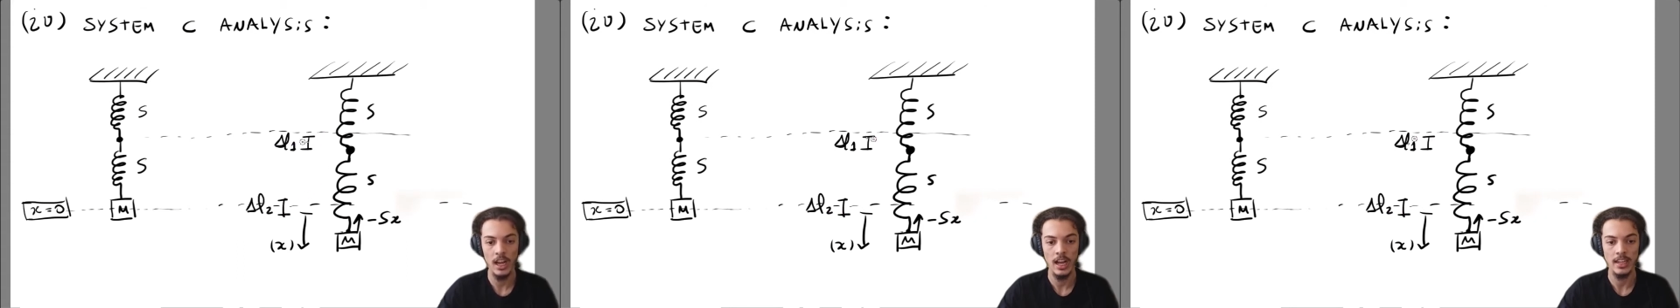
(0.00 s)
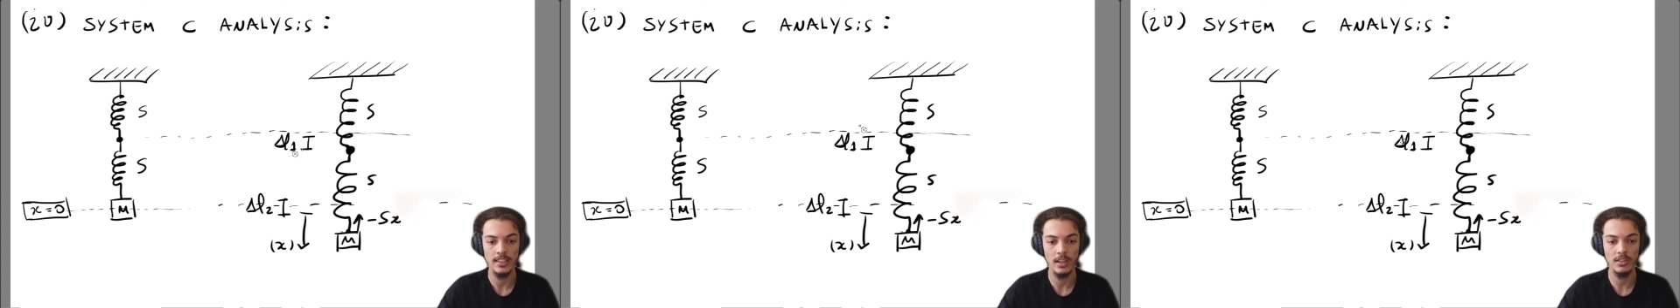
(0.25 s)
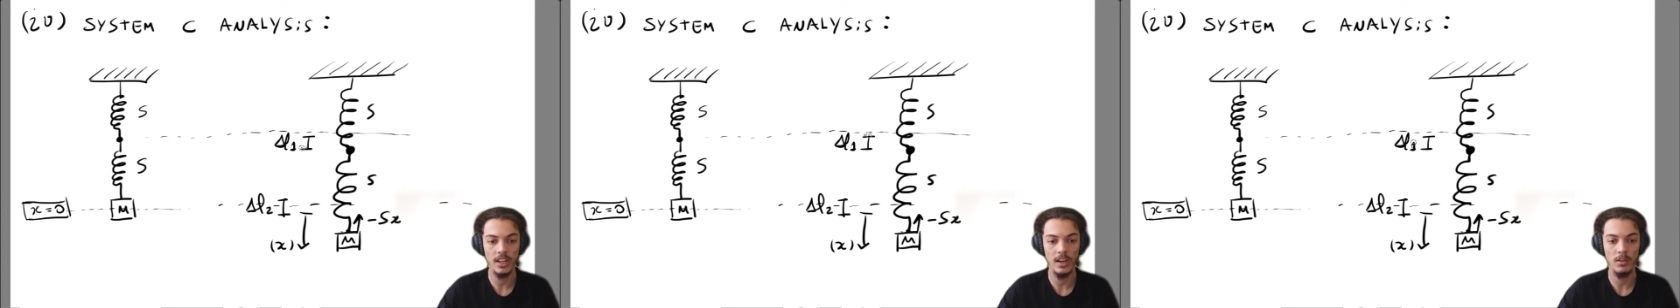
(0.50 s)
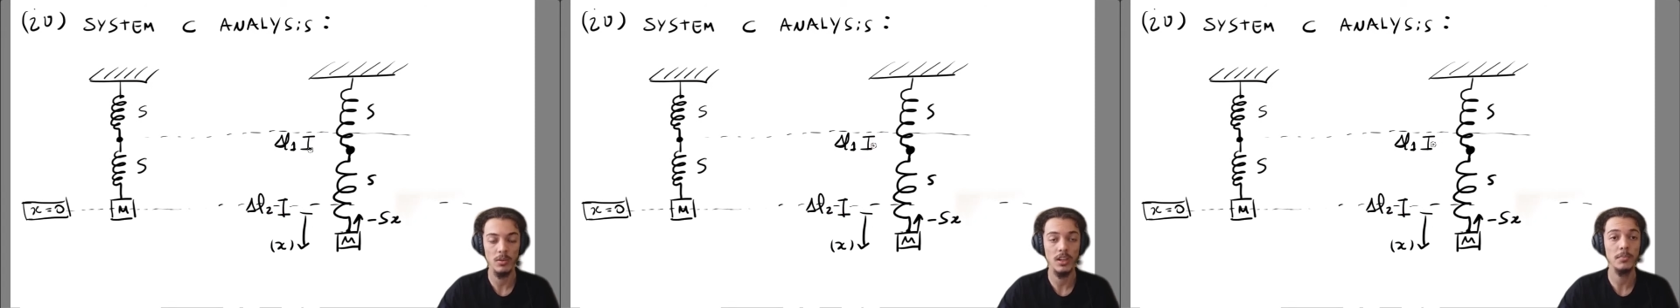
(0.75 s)
Delta
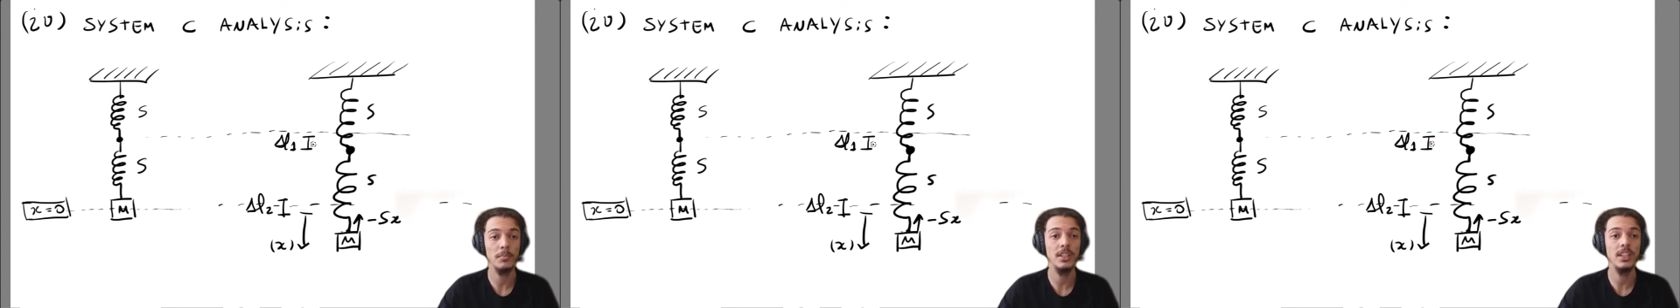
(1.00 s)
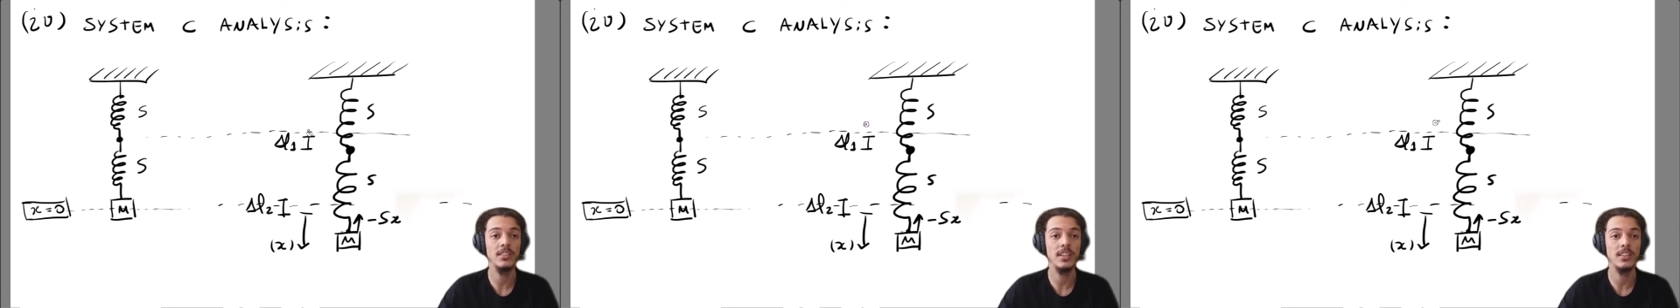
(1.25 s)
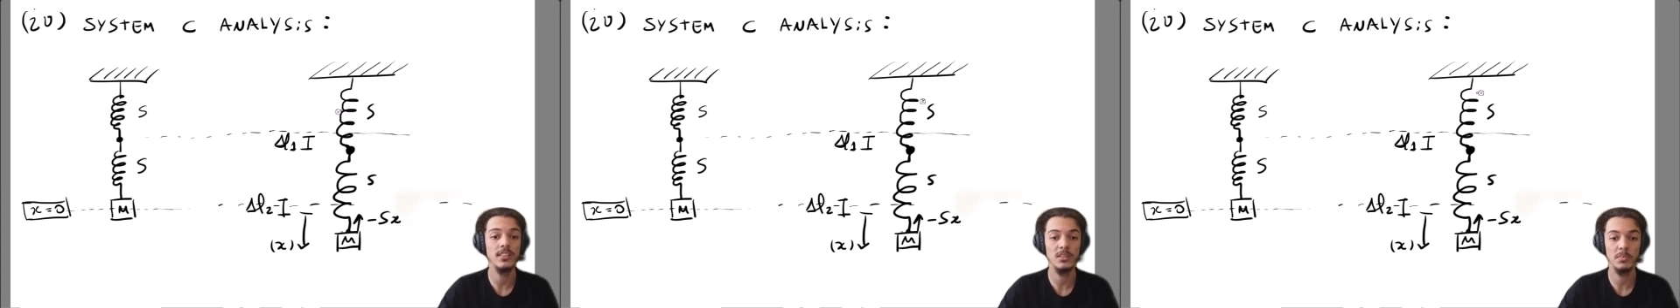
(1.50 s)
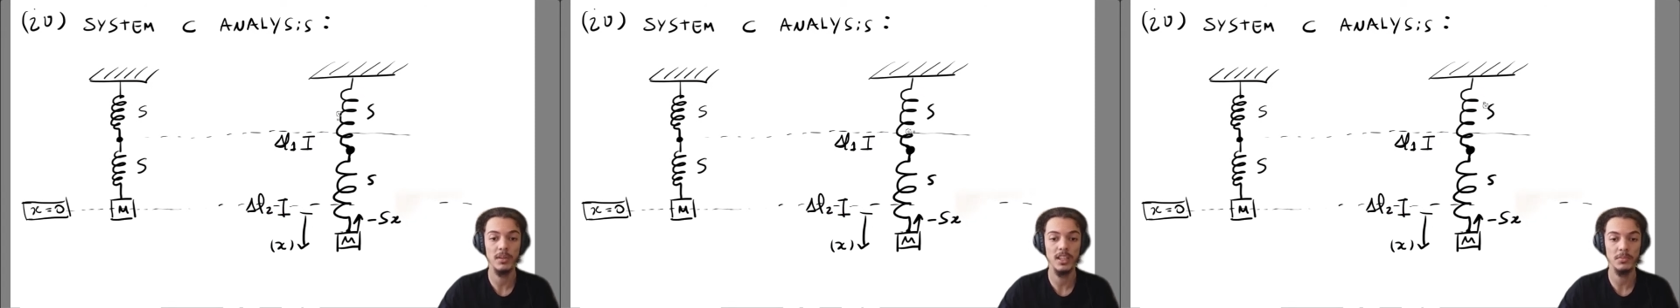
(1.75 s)
L1 being the
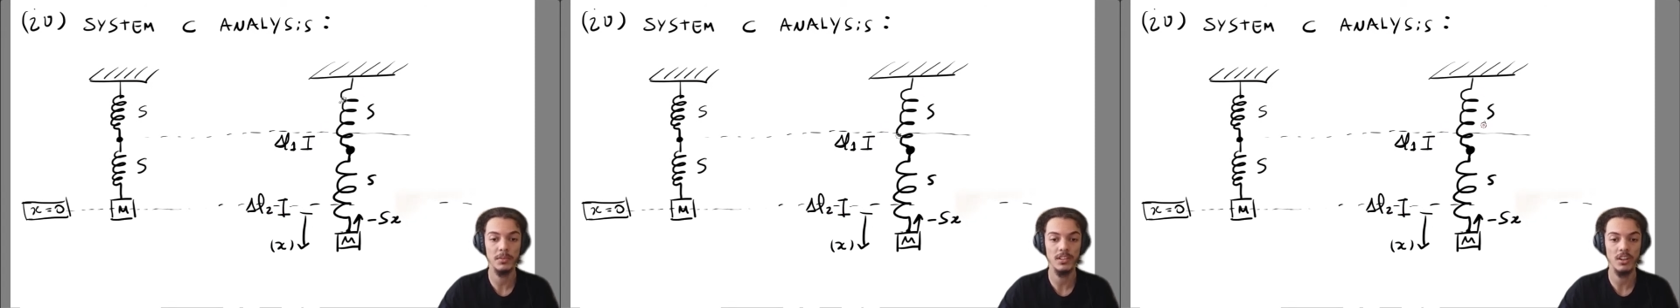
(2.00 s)
displacement